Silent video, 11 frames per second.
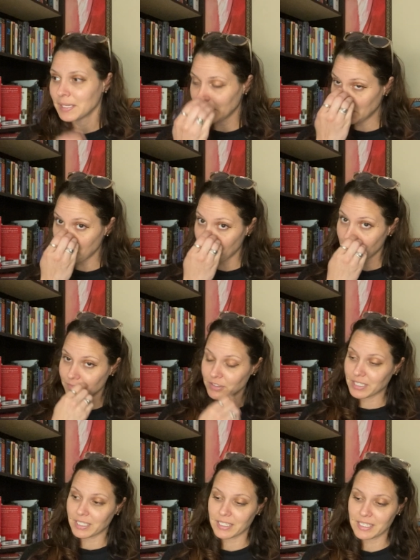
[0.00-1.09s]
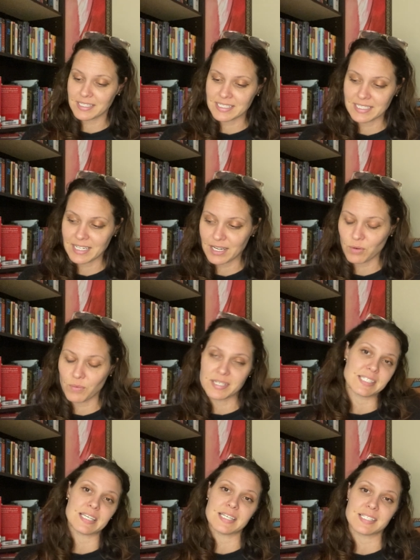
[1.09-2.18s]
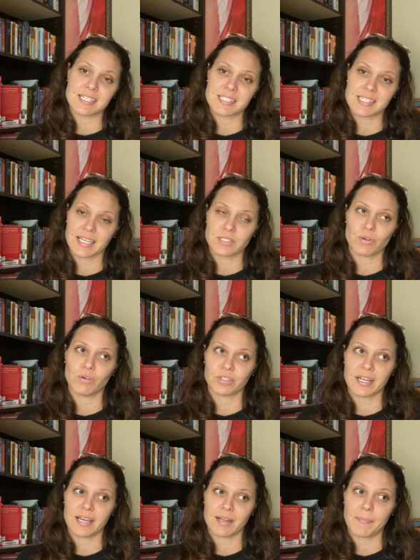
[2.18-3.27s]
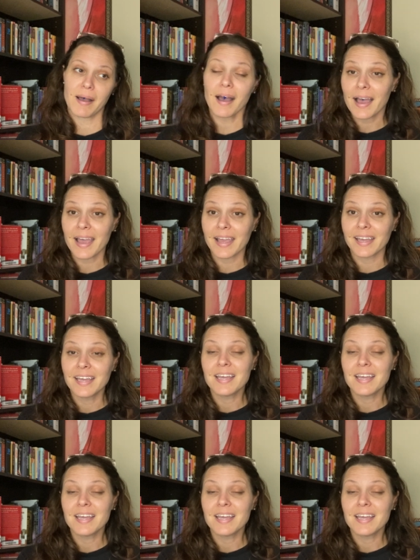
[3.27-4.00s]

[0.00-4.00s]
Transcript: in poverty, it's not always the easiest thing to hold your head up high